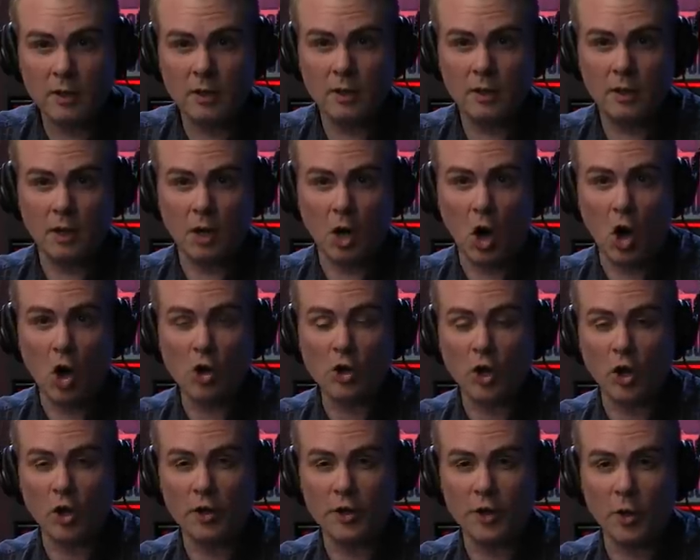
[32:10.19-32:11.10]
All
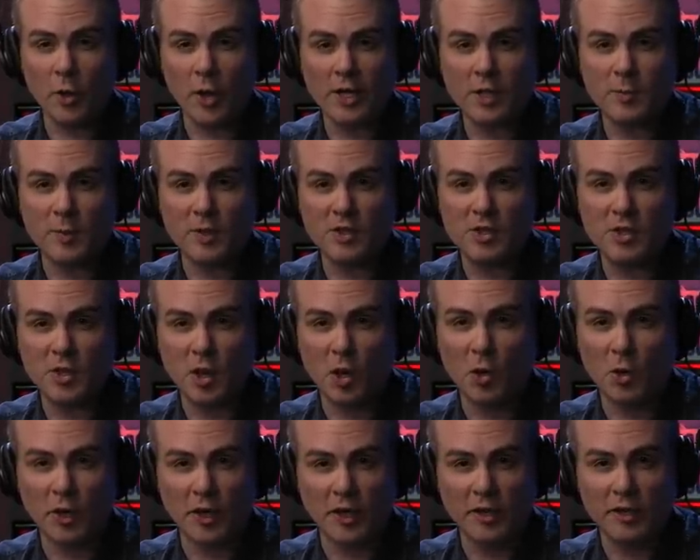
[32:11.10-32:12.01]
cargo has been
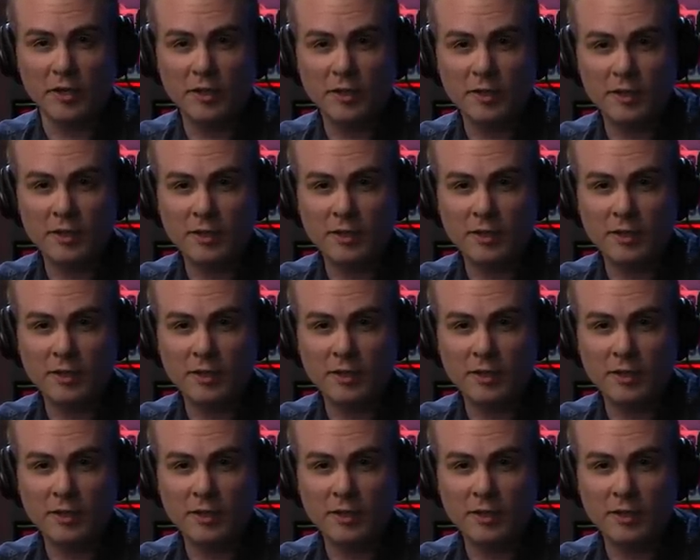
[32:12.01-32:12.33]
stolen.